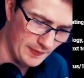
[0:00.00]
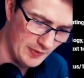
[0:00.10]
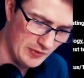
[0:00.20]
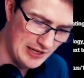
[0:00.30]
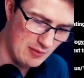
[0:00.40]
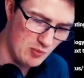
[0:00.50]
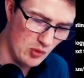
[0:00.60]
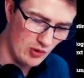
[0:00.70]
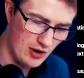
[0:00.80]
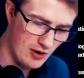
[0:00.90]
Was that
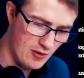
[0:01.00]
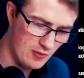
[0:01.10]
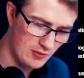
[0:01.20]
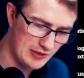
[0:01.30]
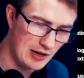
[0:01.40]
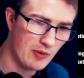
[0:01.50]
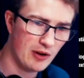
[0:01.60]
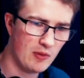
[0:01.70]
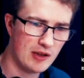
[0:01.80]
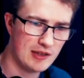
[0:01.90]
Morocco? Is that where
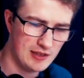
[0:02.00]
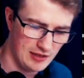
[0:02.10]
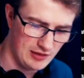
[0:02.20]
it was?